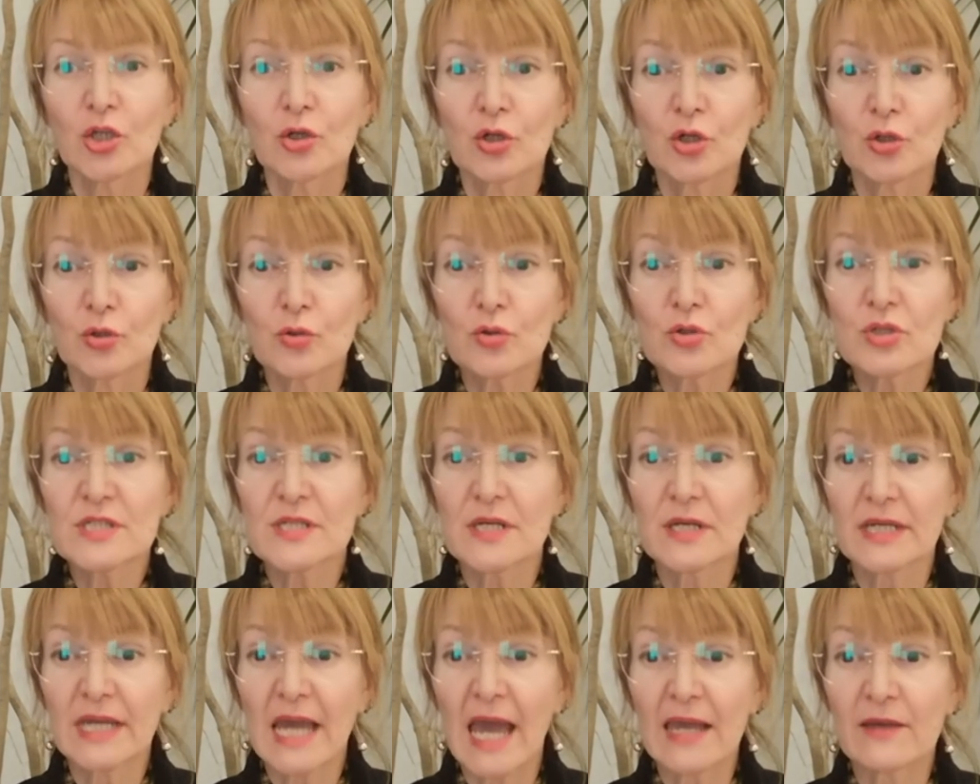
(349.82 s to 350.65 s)
You can
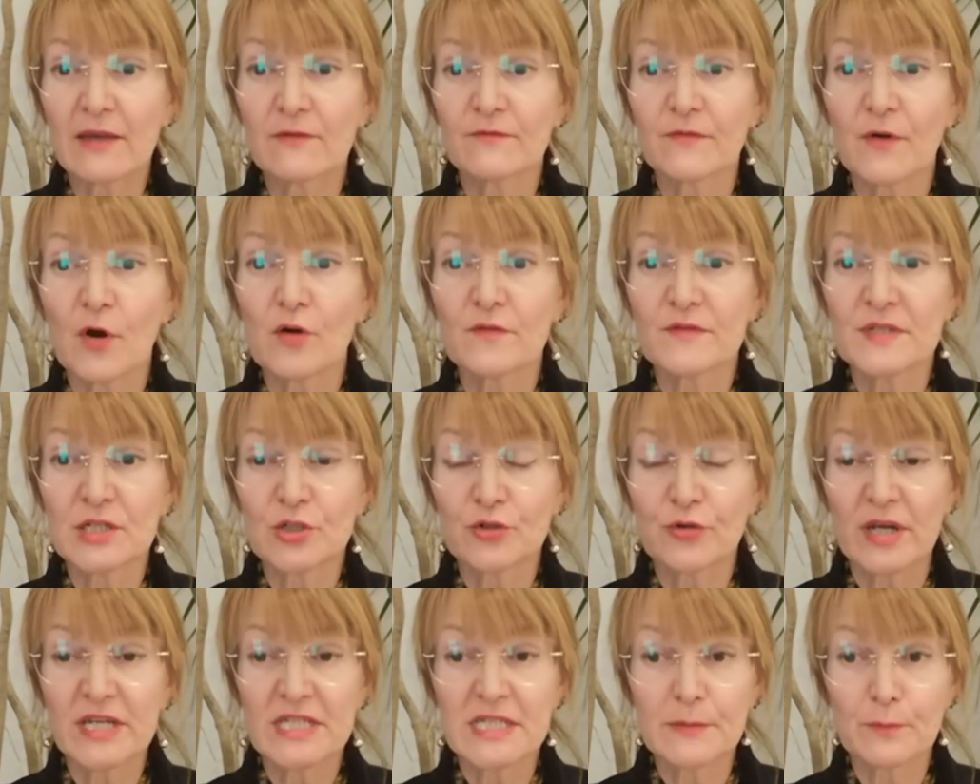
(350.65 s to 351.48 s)
also get involved in
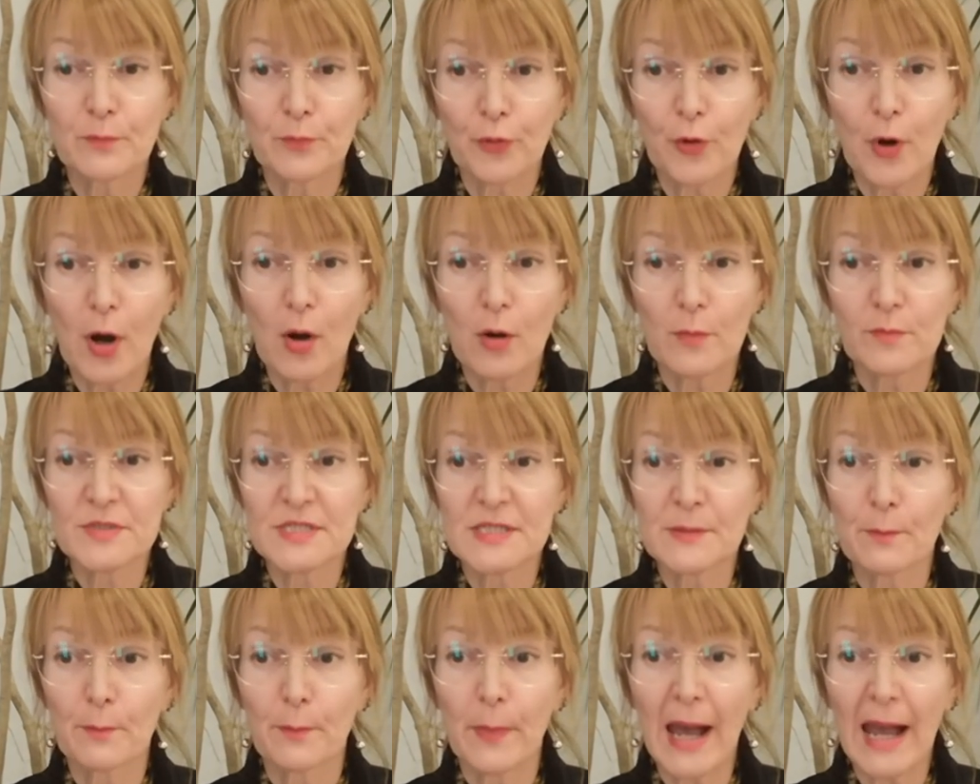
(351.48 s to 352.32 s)
creating
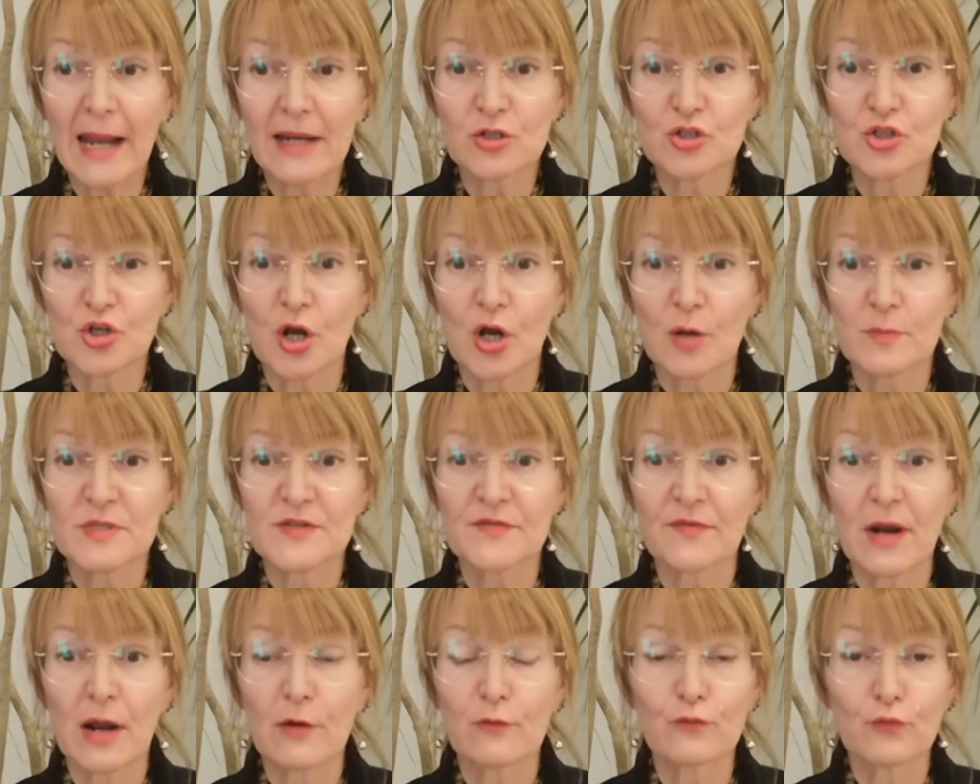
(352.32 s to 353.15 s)
props and backdrops
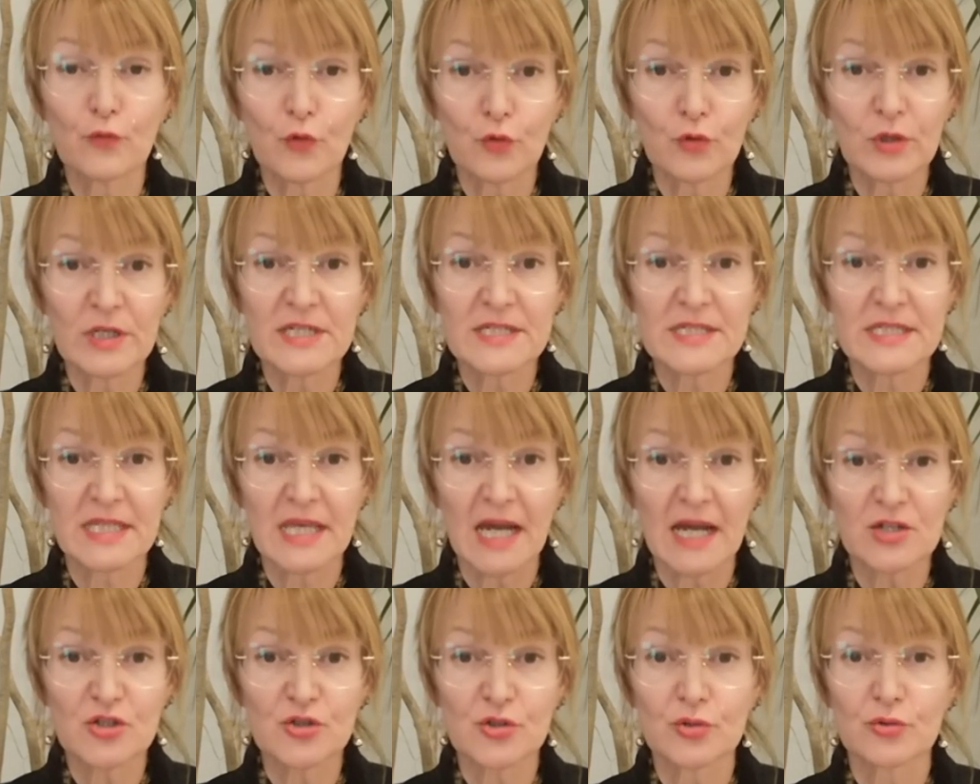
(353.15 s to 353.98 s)
for our Rawlins
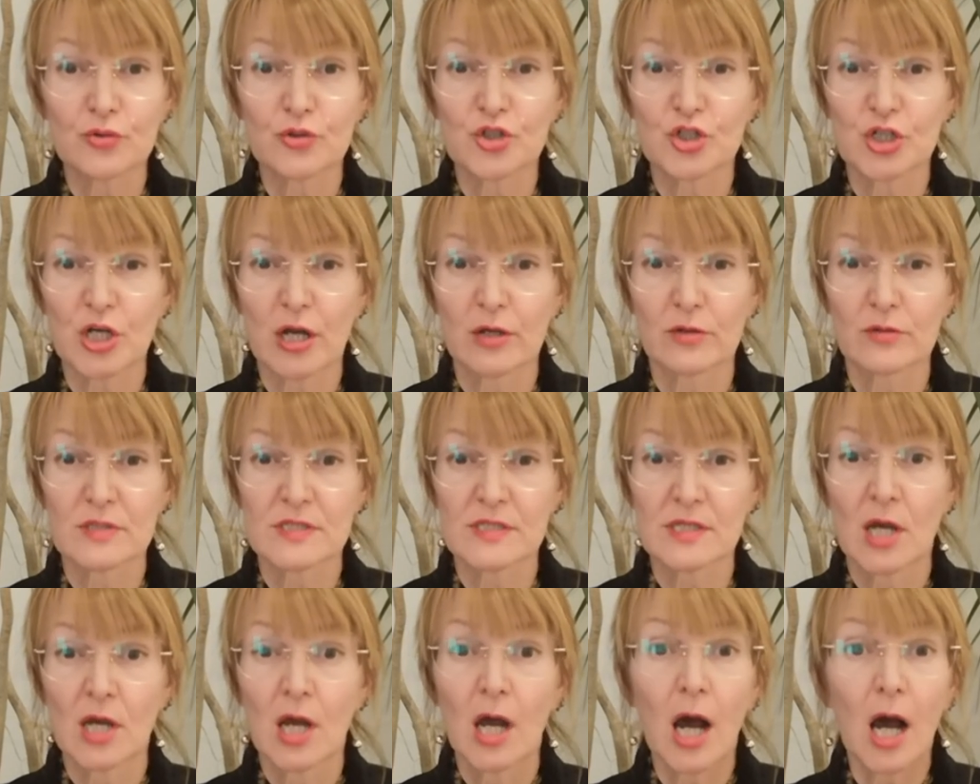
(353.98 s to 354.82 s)
theatrical
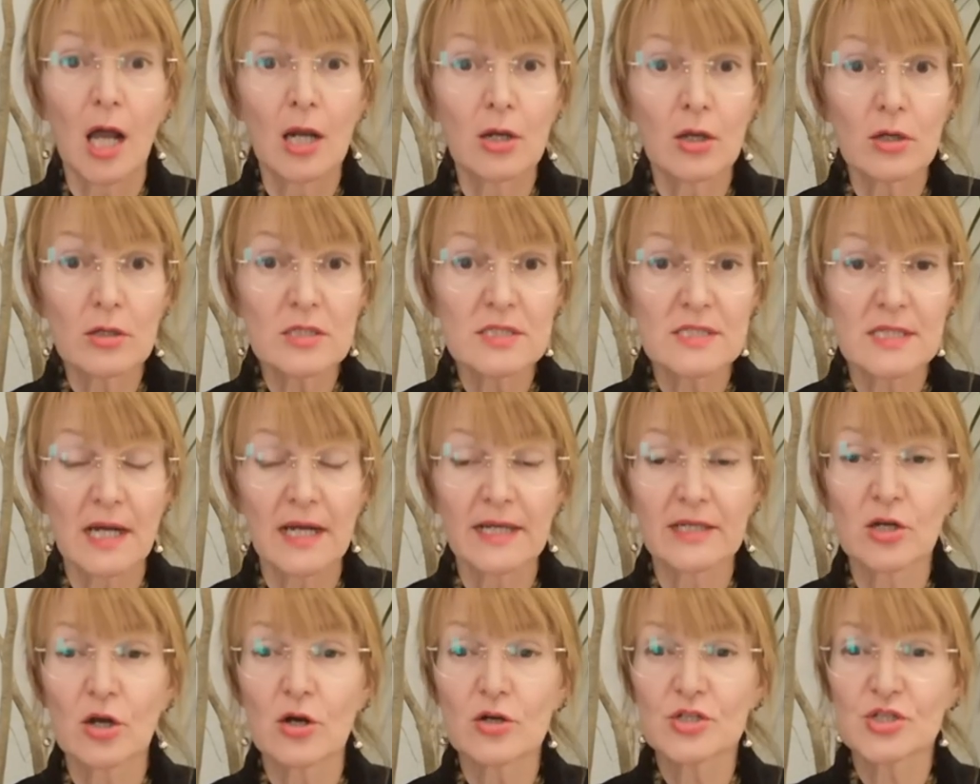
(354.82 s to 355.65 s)
shows
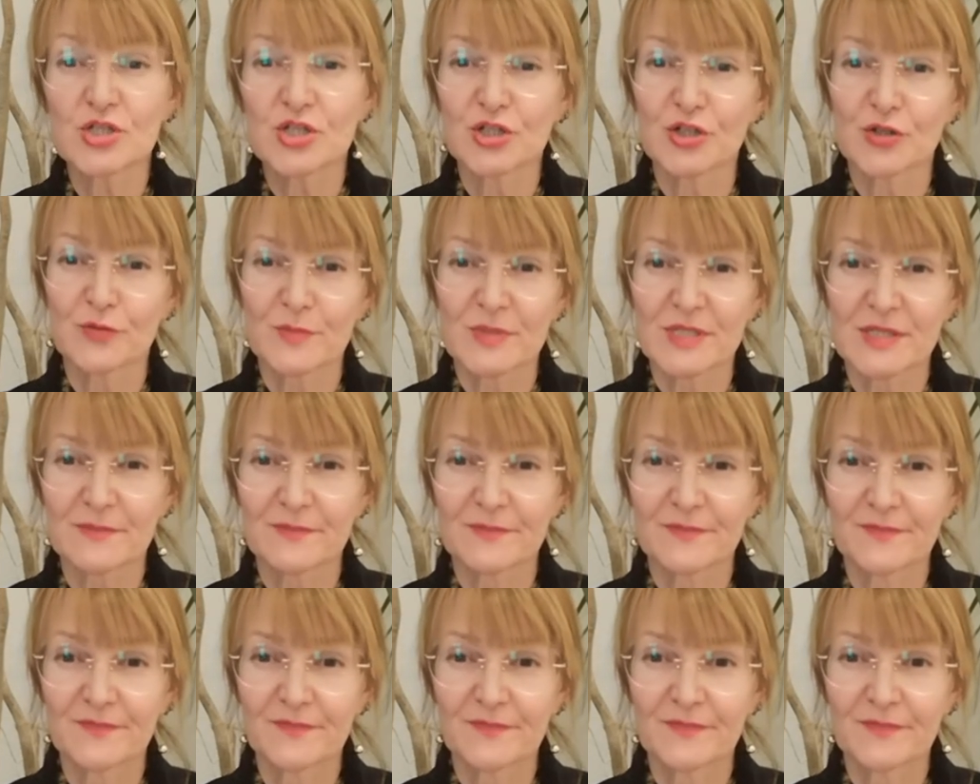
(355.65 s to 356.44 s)
alongside costumes.